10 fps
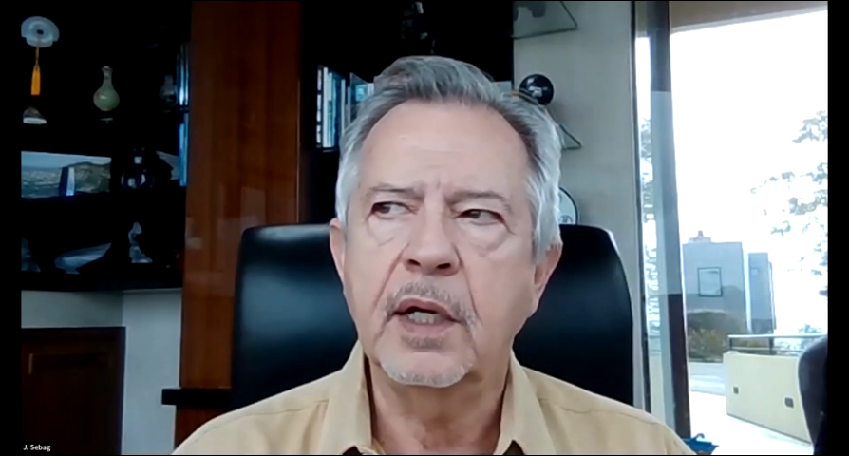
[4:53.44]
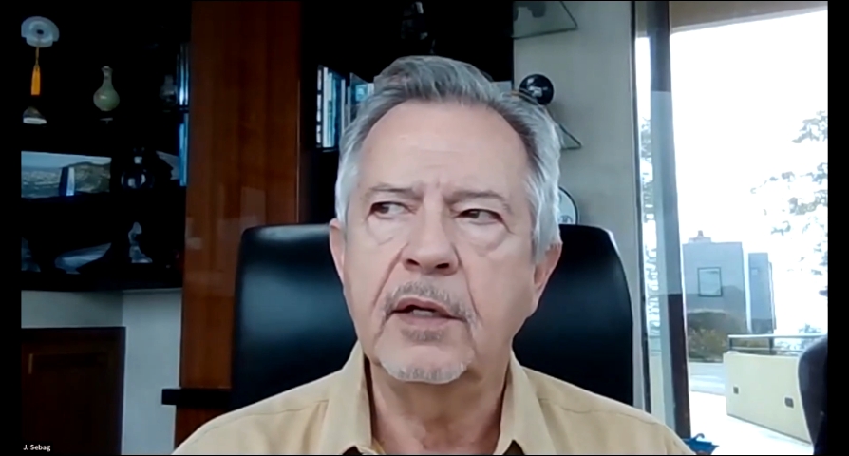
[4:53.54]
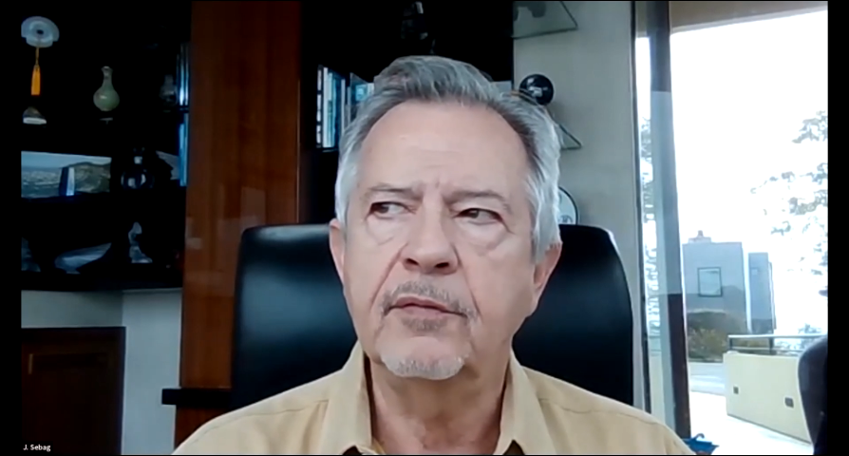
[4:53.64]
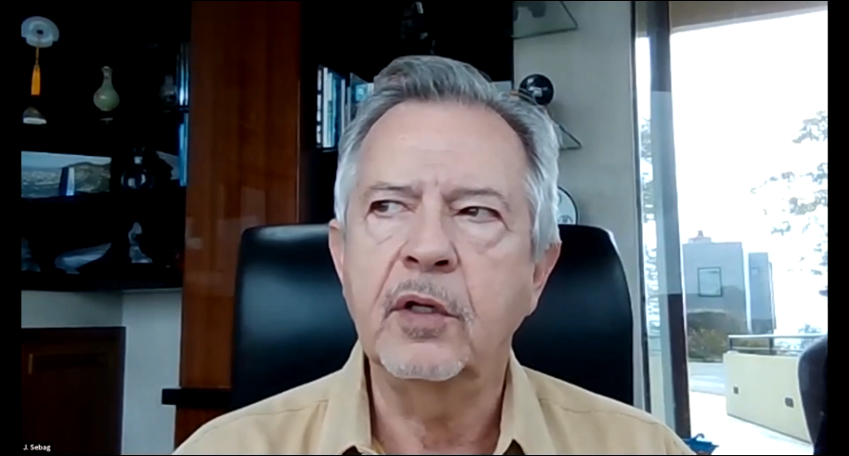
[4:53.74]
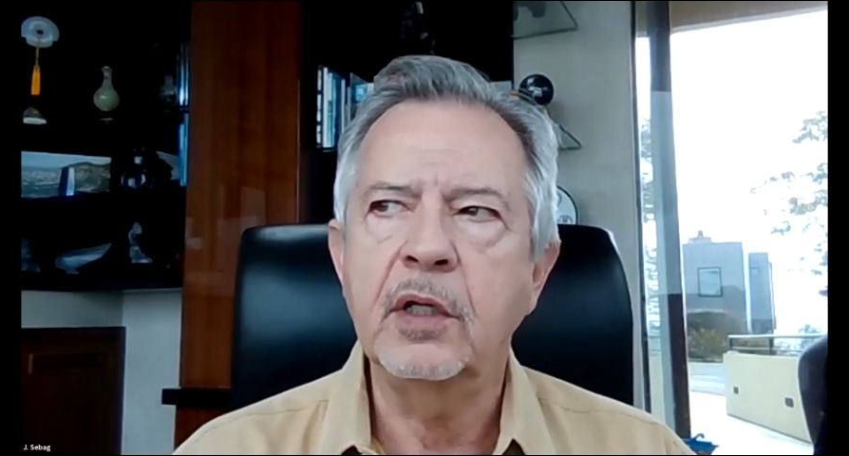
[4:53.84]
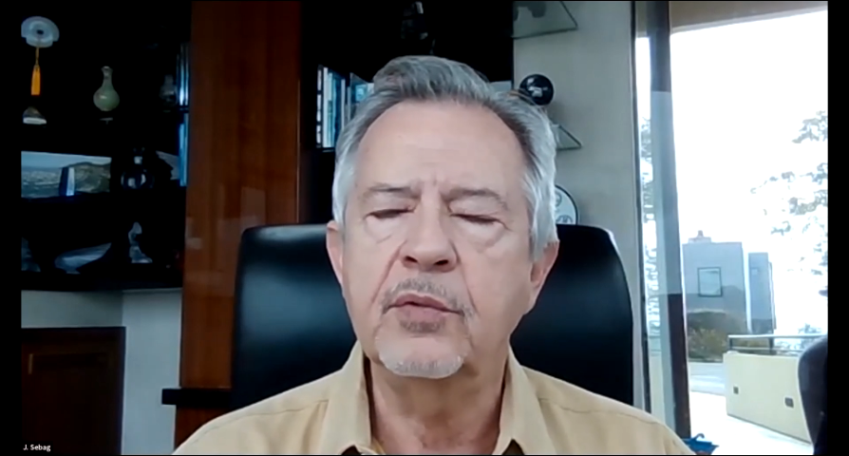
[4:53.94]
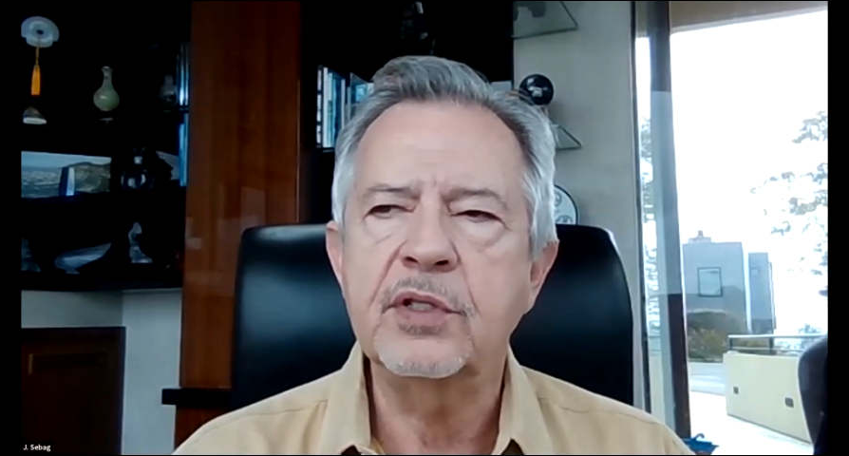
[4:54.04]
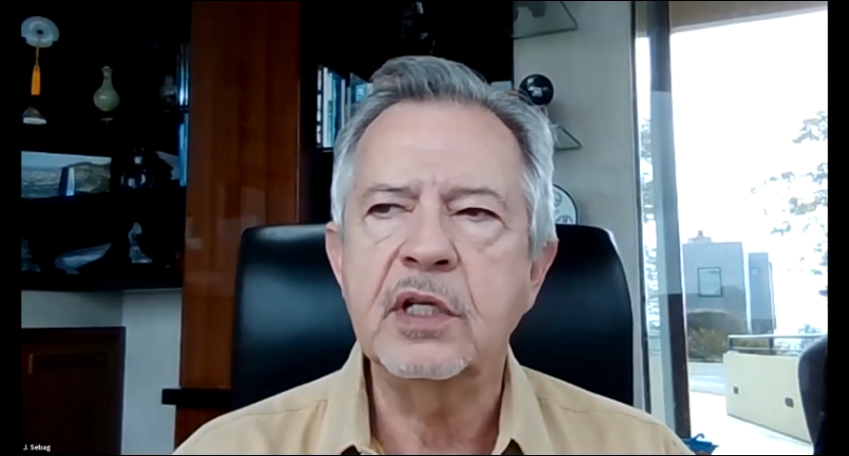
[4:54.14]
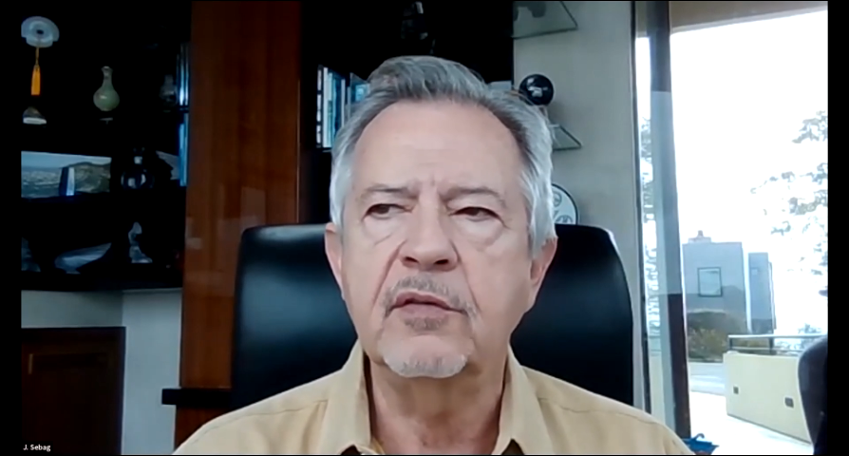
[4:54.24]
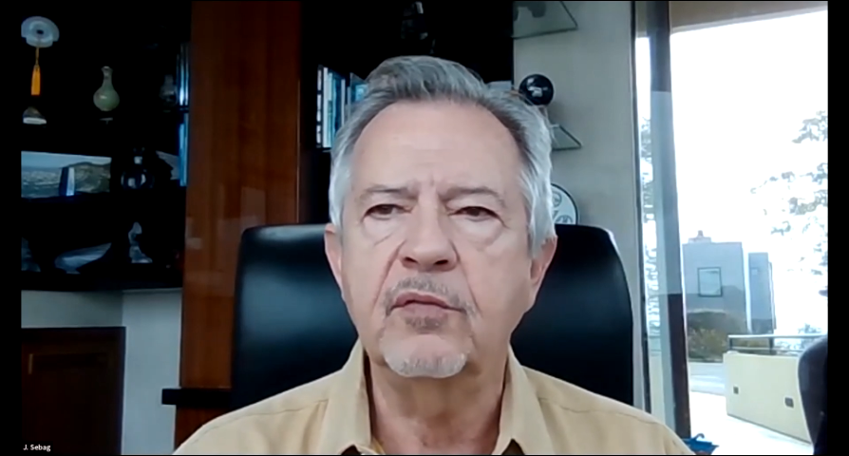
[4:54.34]
I've only
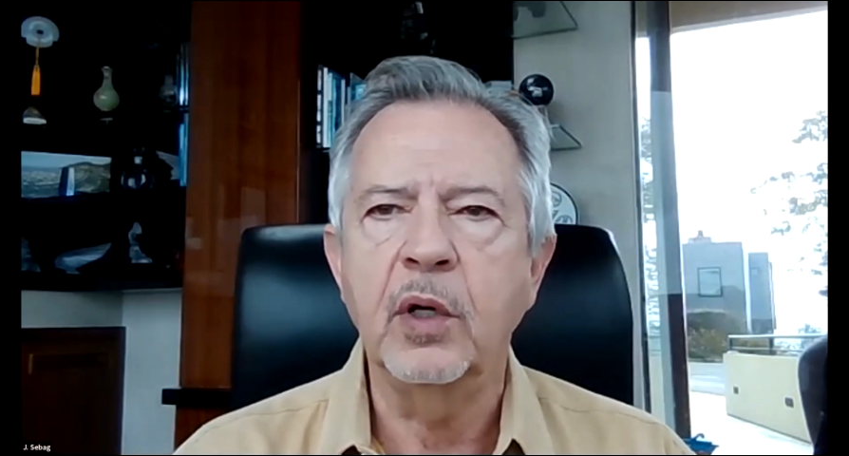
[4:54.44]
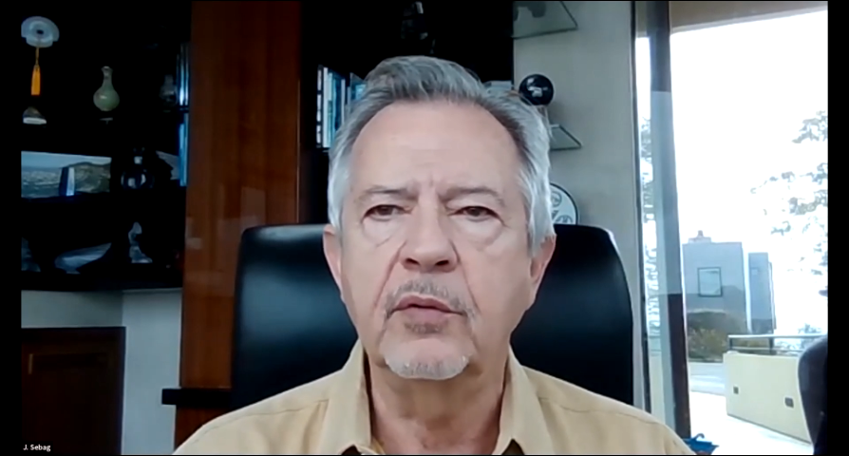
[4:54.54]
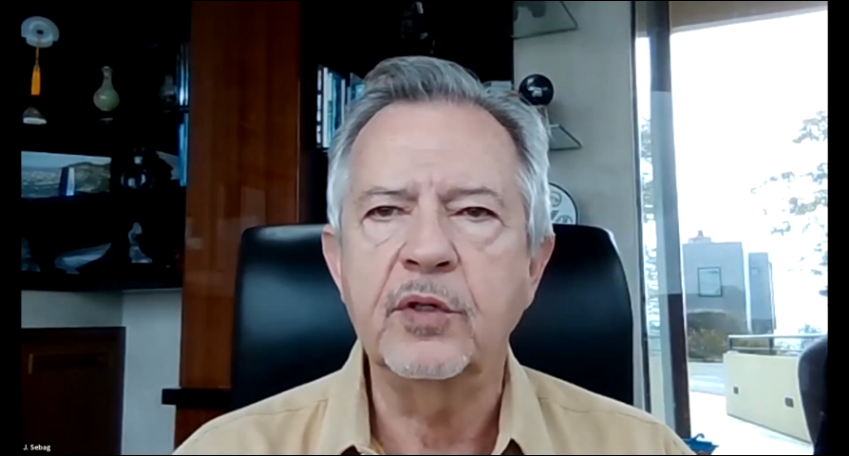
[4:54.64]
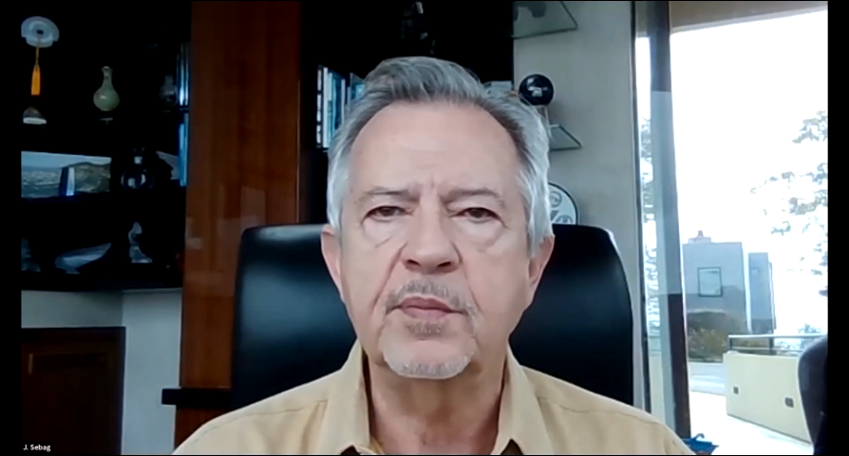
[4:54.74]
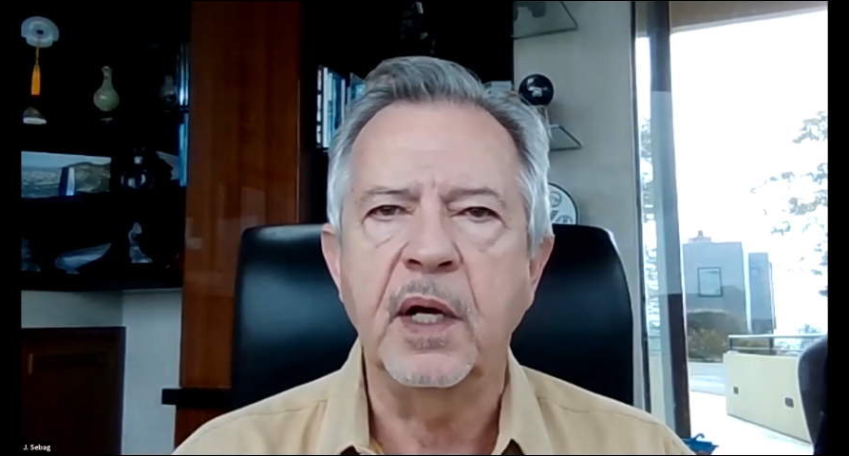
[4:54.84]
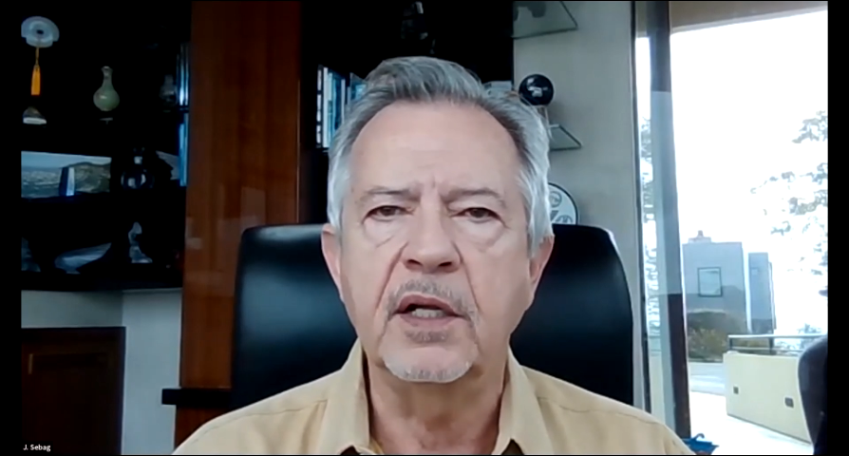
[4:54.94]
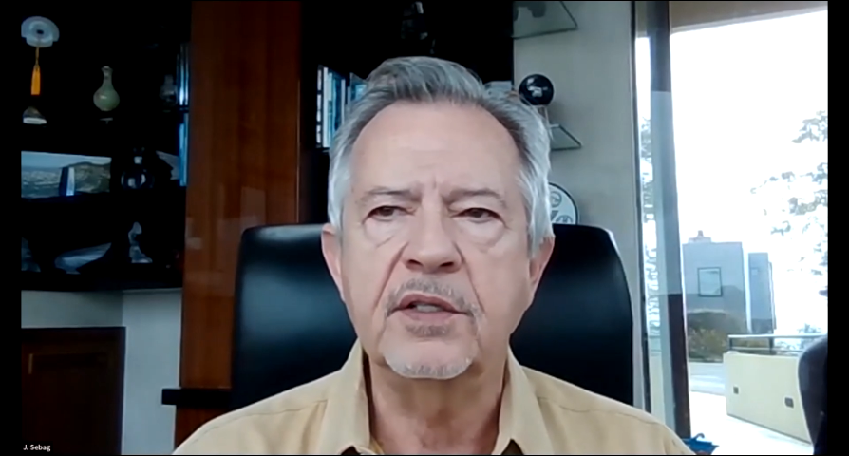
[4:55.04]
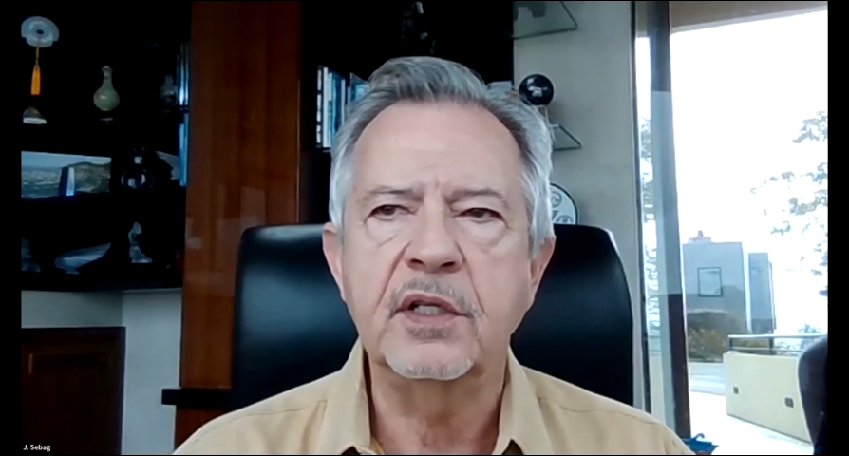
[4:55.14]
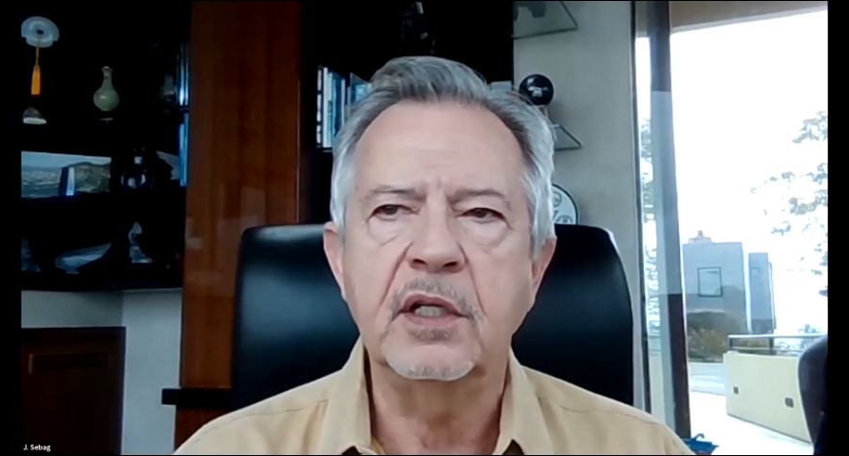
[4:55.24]
received one response,